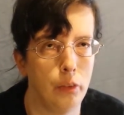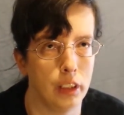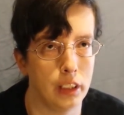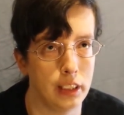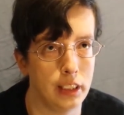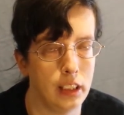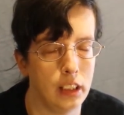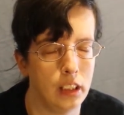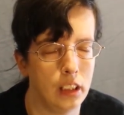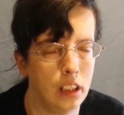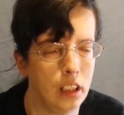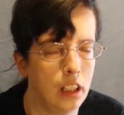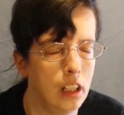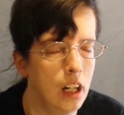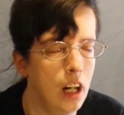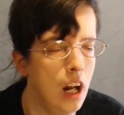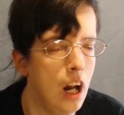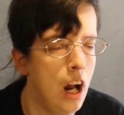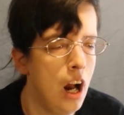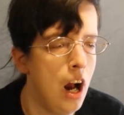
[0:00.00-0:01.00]
really.
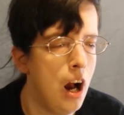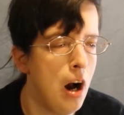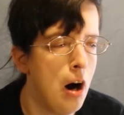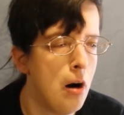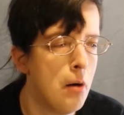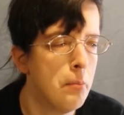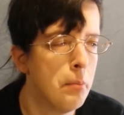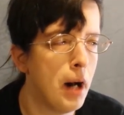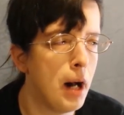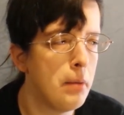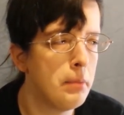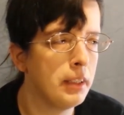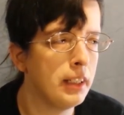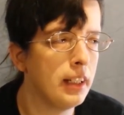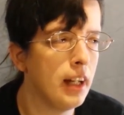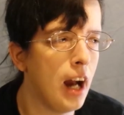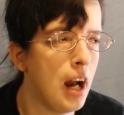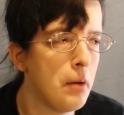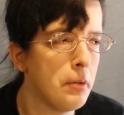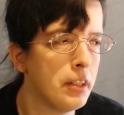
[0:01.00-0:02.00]
But I'm
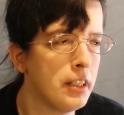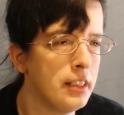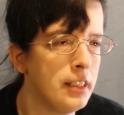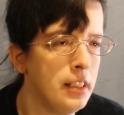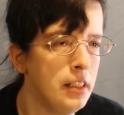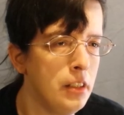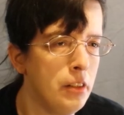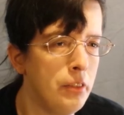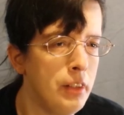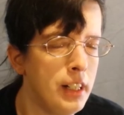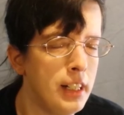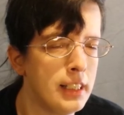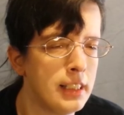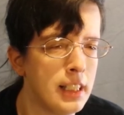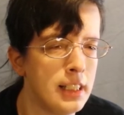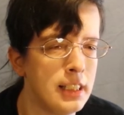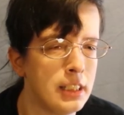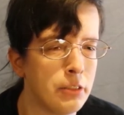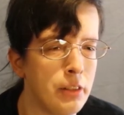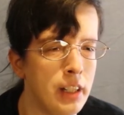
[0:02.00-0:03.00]
I'm continuing to read because
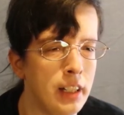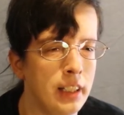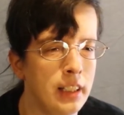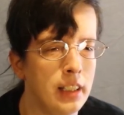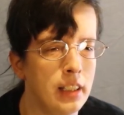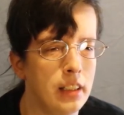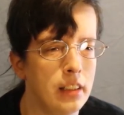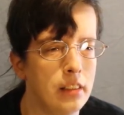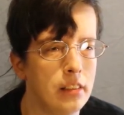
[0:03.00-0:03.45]
I just want to